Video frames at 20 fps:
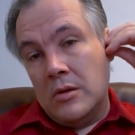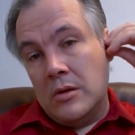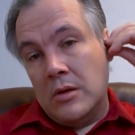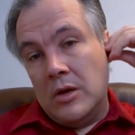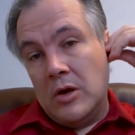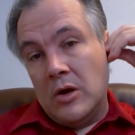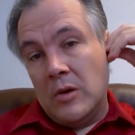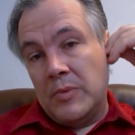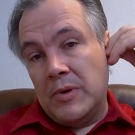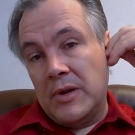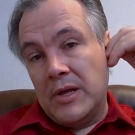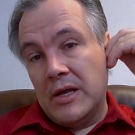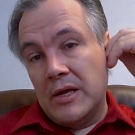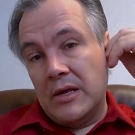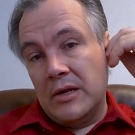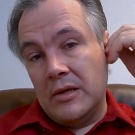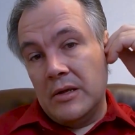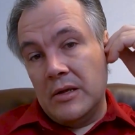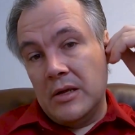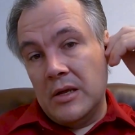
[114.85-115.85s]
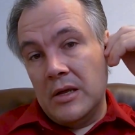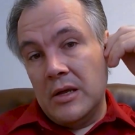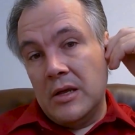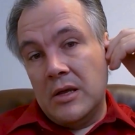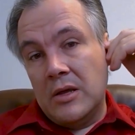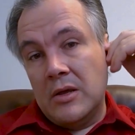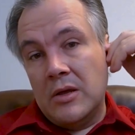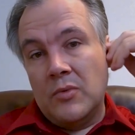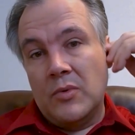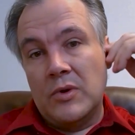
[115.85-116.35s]
earplug.
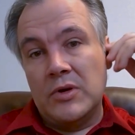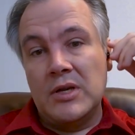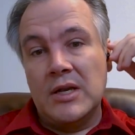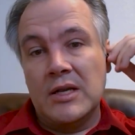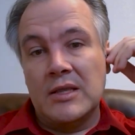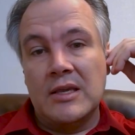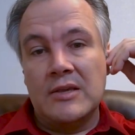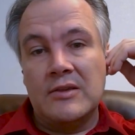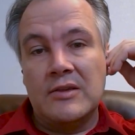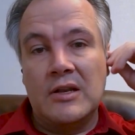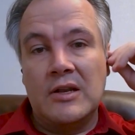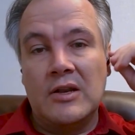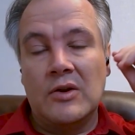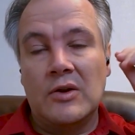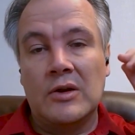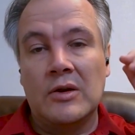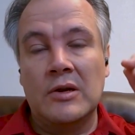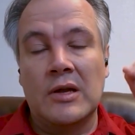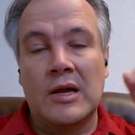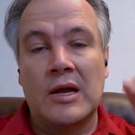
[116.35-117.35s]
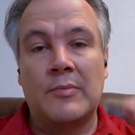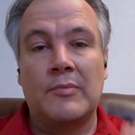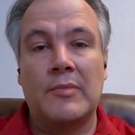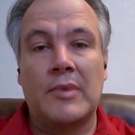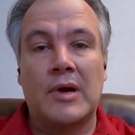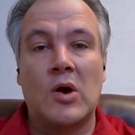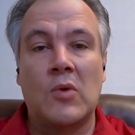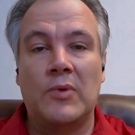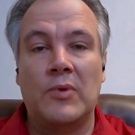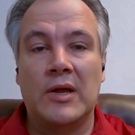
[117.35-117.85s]
Once you get these in here,
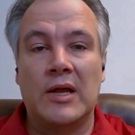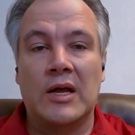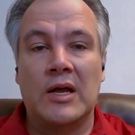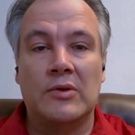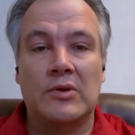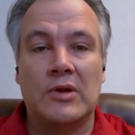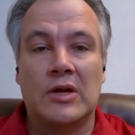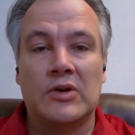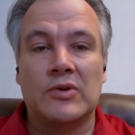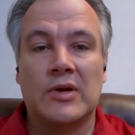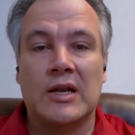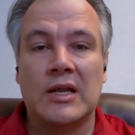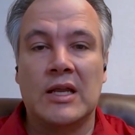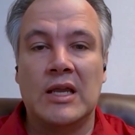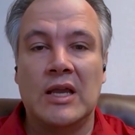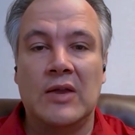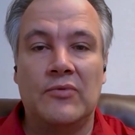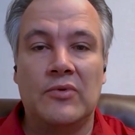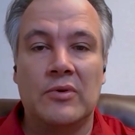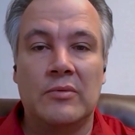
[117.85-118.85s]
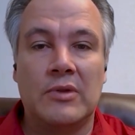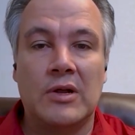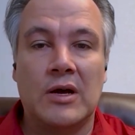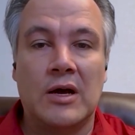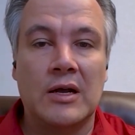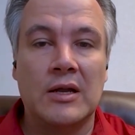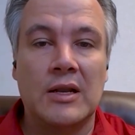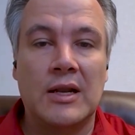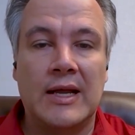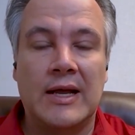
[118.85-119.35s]
I'll try to keep from
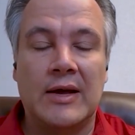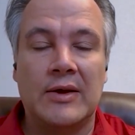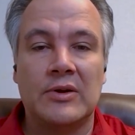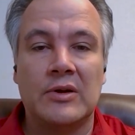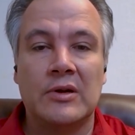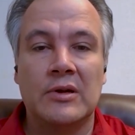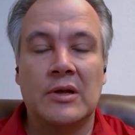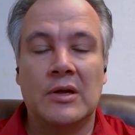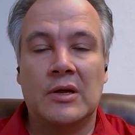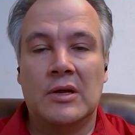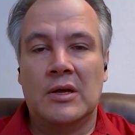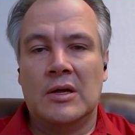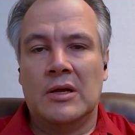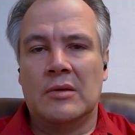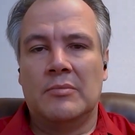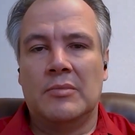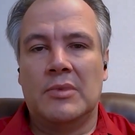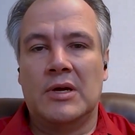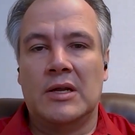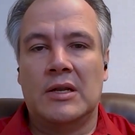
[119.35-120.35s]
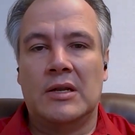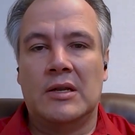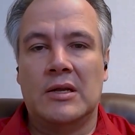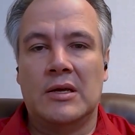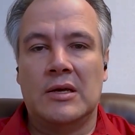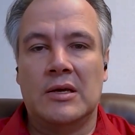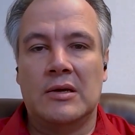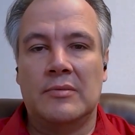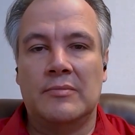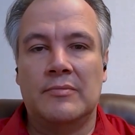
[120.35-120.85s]
talking louder, but
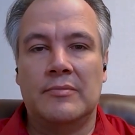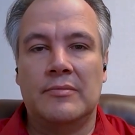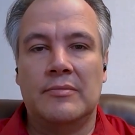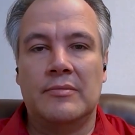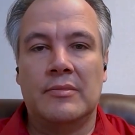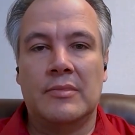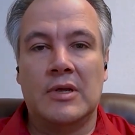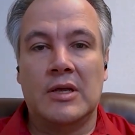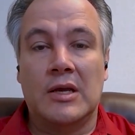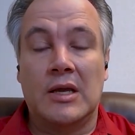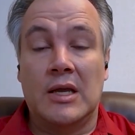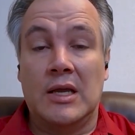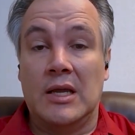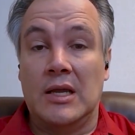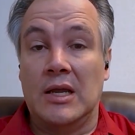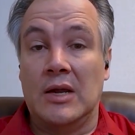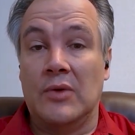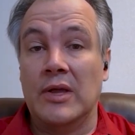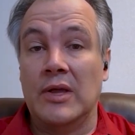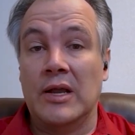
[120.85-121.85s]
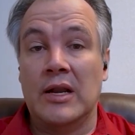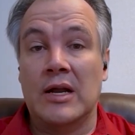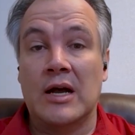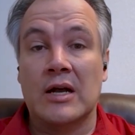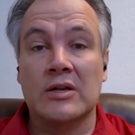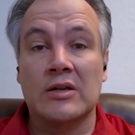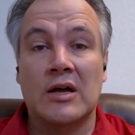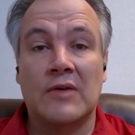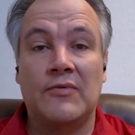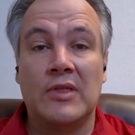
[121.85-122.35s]
it
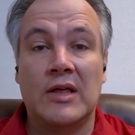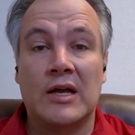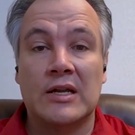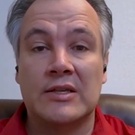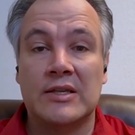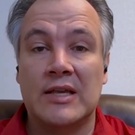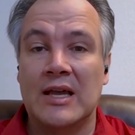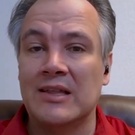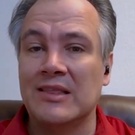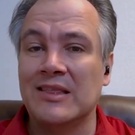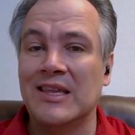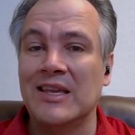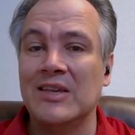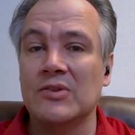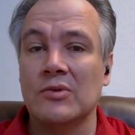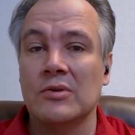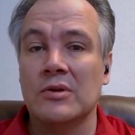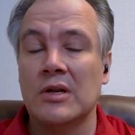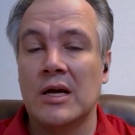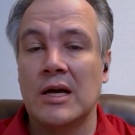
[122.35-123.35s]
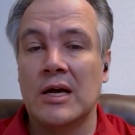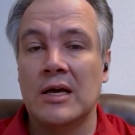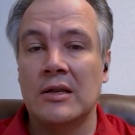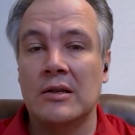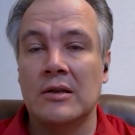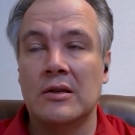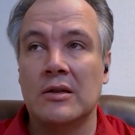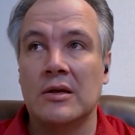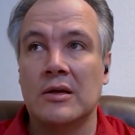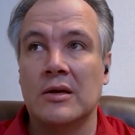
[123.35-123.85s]
knocks off a lot of sound. These are not
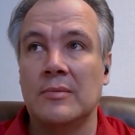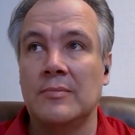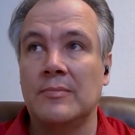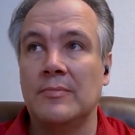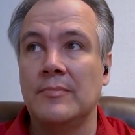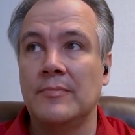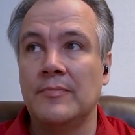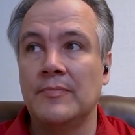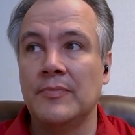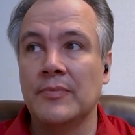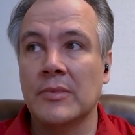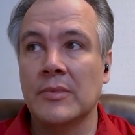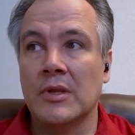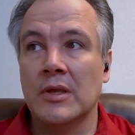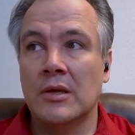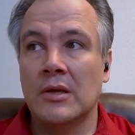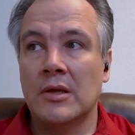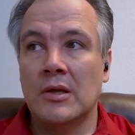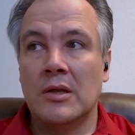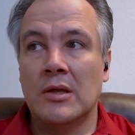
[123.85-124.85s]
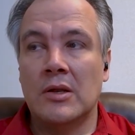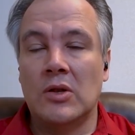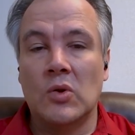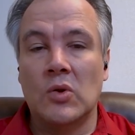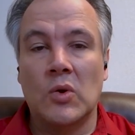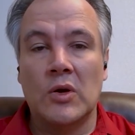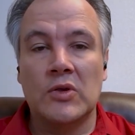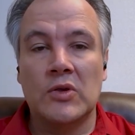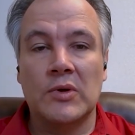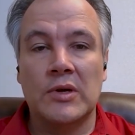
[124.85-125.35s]

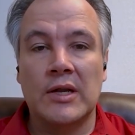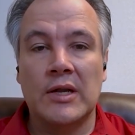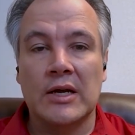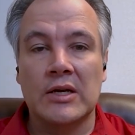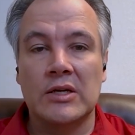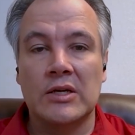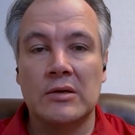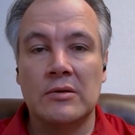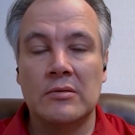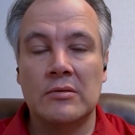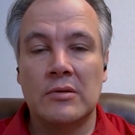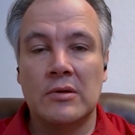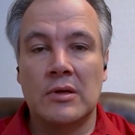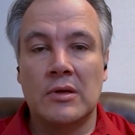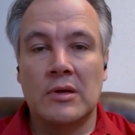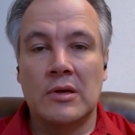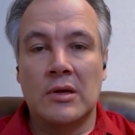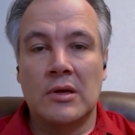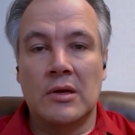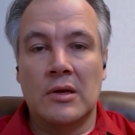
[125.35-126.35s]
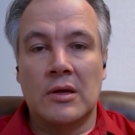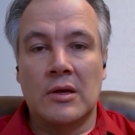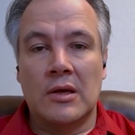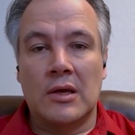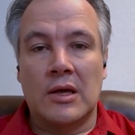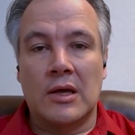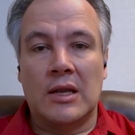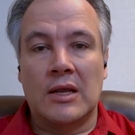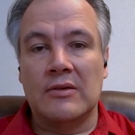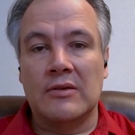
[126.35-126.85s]
noise reduction.
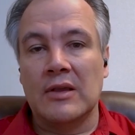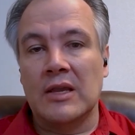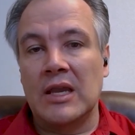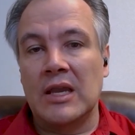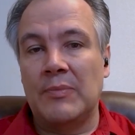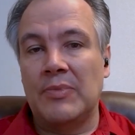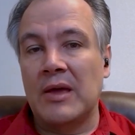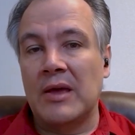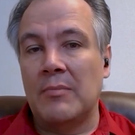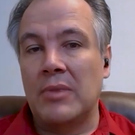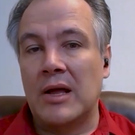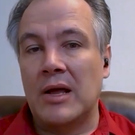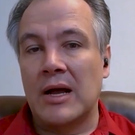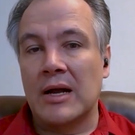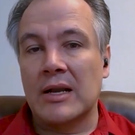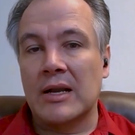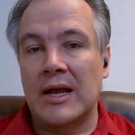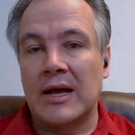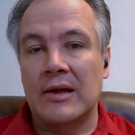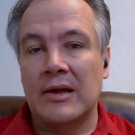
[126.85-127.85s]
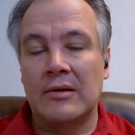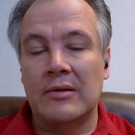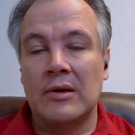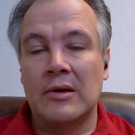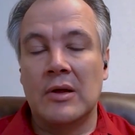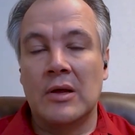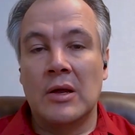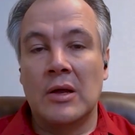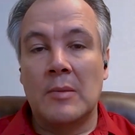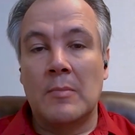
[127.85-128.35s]
It doesn't keep that blocked out,
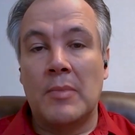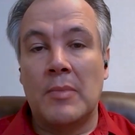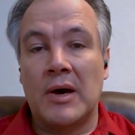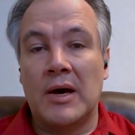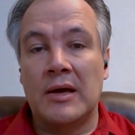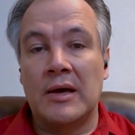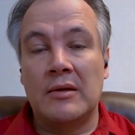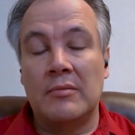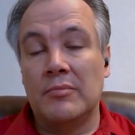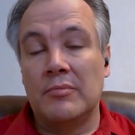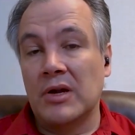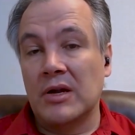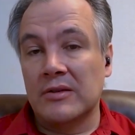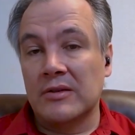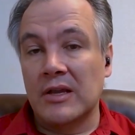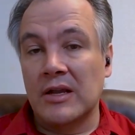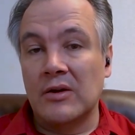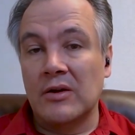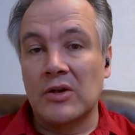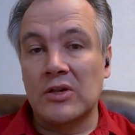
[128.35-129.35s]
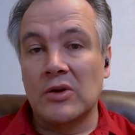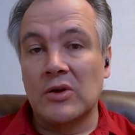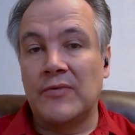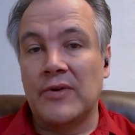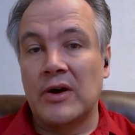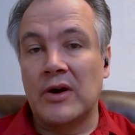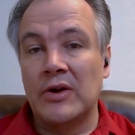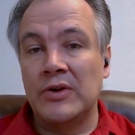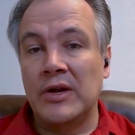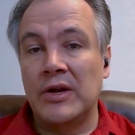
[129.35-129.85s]
but because they go so
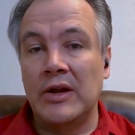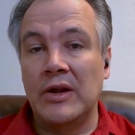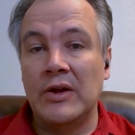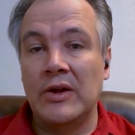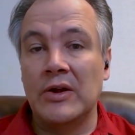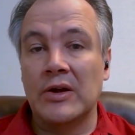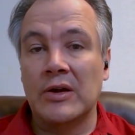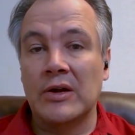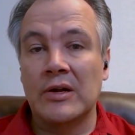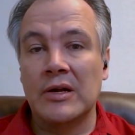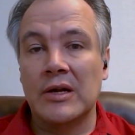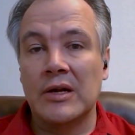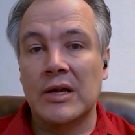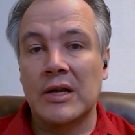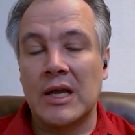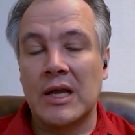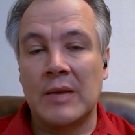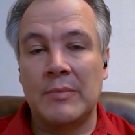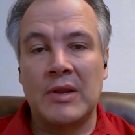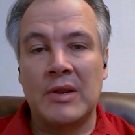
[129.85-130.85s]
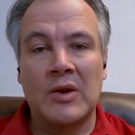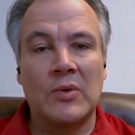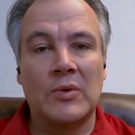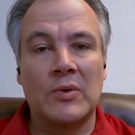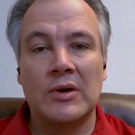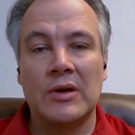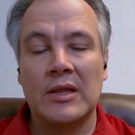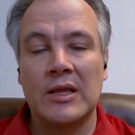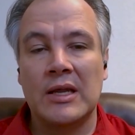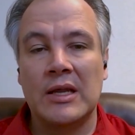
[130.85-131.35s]
far in your ear, I mean, it
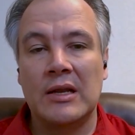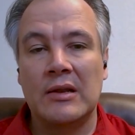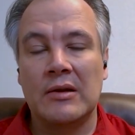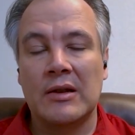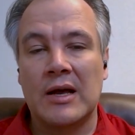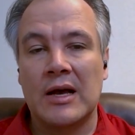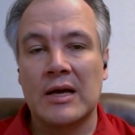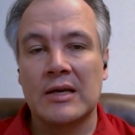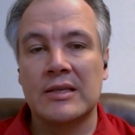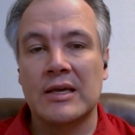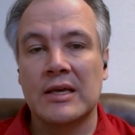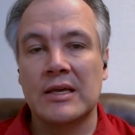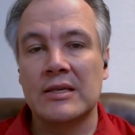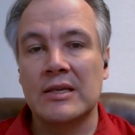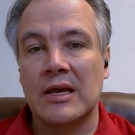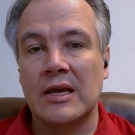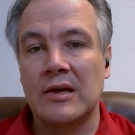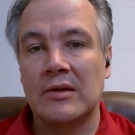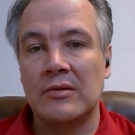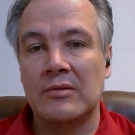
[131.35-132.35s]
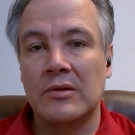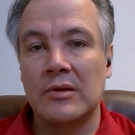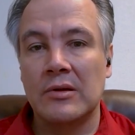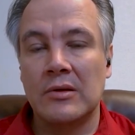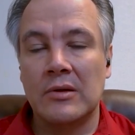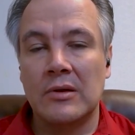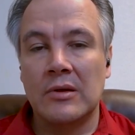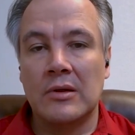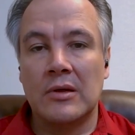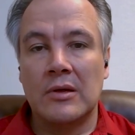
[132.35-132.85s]
really knocks that sound
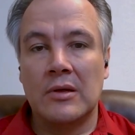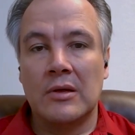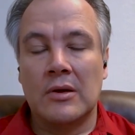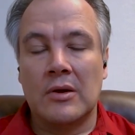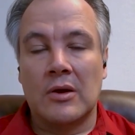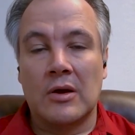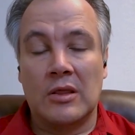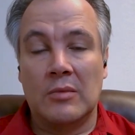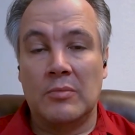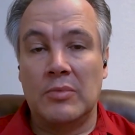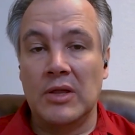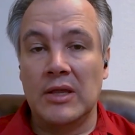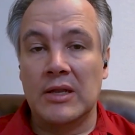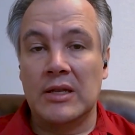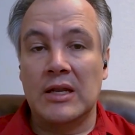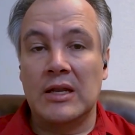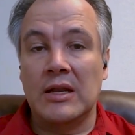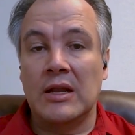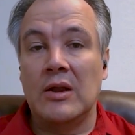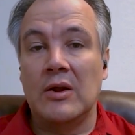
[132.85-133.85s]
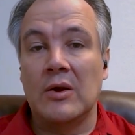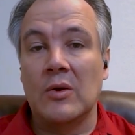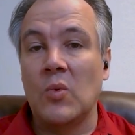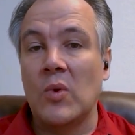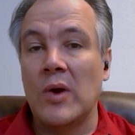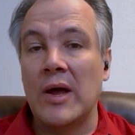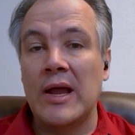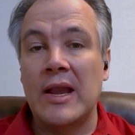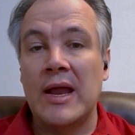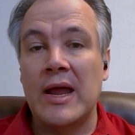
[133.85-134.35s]
or the ability to hear
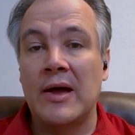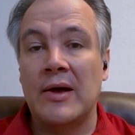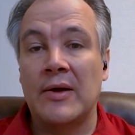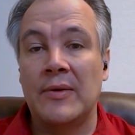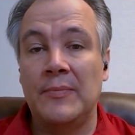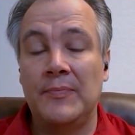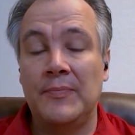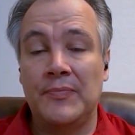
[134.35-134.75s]
way down.